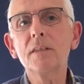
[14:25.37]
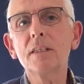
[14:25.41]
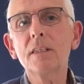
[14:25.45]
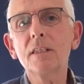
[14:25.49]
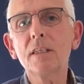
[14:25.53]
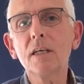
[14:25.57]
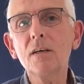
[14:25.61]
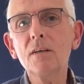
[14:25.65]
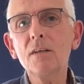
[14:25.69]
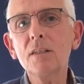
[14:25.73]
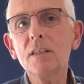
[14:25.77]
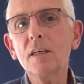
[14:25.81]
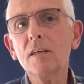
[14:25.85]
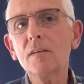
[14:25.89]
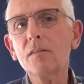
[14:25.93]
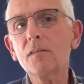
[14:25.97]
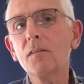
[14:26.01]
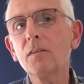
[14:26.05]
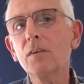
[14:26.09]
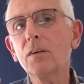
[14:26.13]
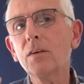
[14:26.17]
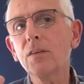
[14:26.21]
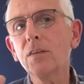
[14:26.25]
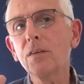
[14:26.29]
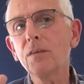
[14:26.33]
don't just
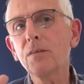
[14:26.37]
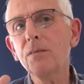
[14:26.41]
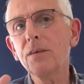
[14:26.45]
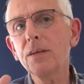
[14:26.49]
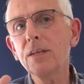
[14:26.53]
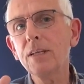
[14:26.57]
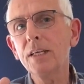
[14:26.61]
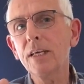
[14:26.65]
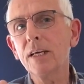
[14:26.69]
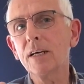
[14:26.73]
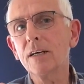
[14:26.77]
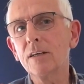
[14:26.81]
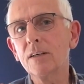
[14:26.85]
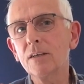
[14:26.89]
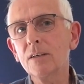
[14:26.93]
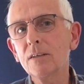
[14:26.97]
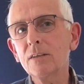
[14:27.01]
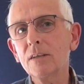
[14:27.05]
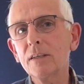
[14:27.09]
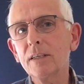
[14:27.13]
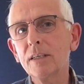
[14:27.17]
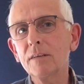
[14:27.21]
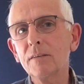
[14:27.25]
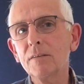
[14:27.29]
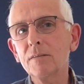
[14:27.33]
look at the video
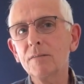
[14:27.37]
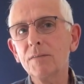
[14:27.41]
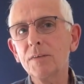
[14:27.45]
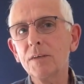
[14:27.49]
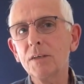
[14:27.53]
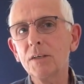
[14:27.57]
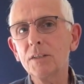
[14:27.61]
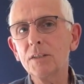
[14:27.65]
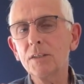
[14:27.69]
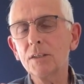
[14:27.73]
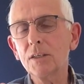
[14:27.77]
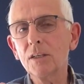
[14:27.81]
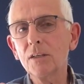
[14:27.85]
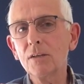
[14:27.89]
in future,